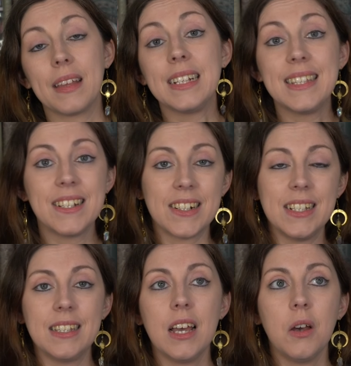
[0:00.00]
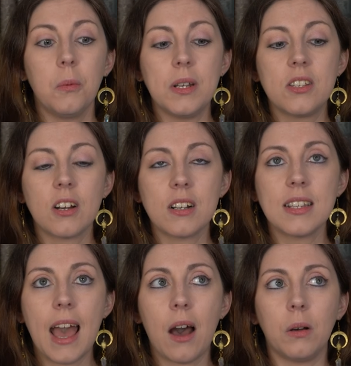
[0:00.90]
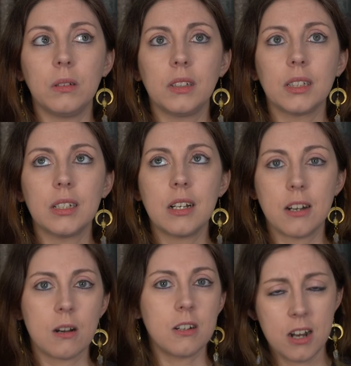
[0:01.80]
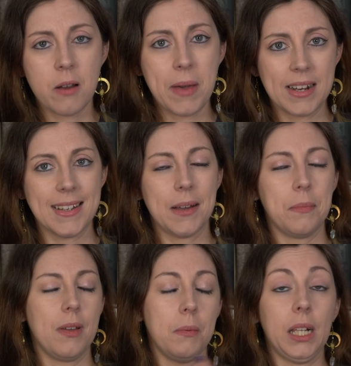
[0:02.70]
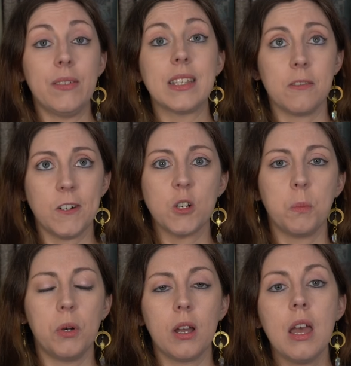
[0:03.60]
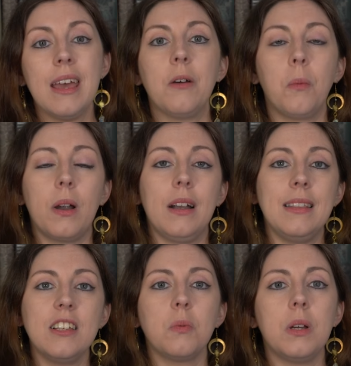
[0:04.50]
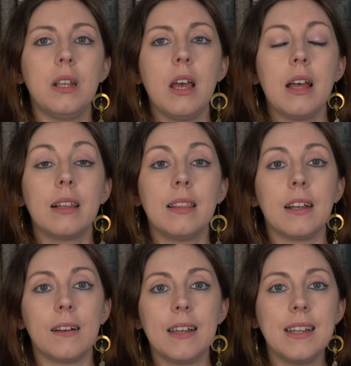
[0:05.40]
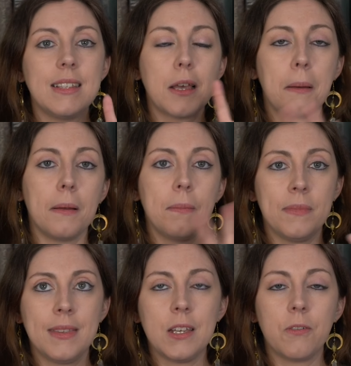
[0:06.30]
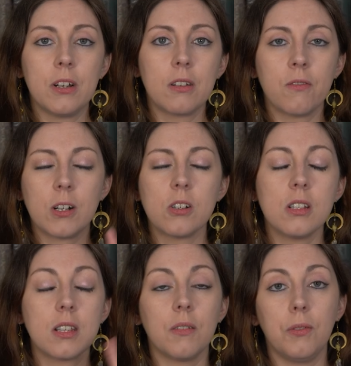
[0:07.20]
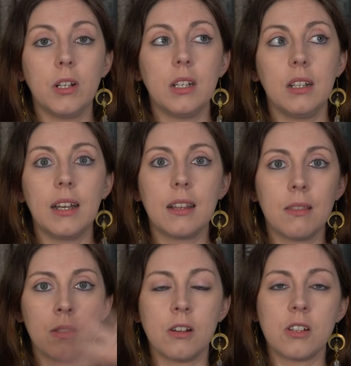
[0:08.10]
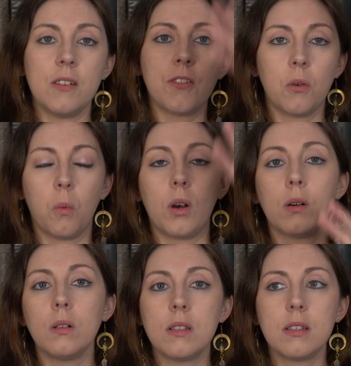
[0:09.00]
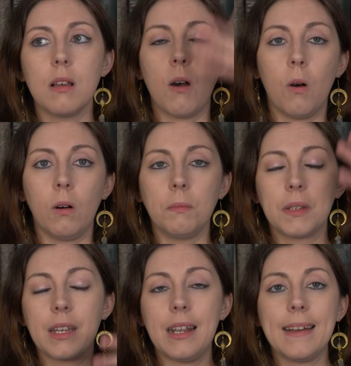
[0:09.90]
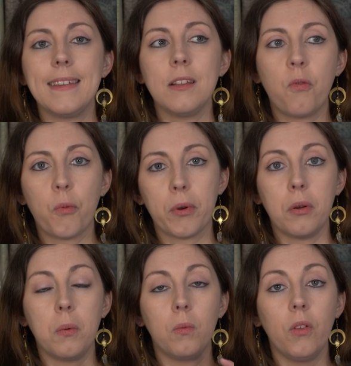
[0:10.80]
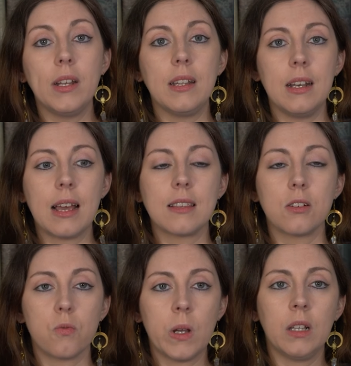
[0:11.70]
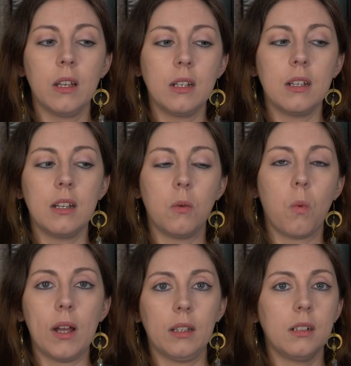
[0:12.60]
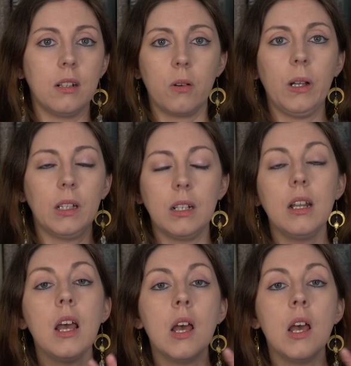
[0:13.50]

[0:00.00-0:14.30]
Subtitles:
series, which starts out A Darker Shade of Magic, I believe is the first book, where in this one there is different versions of London. Like there's different worlds all connected through London, as there's Red London and White London, Grey London.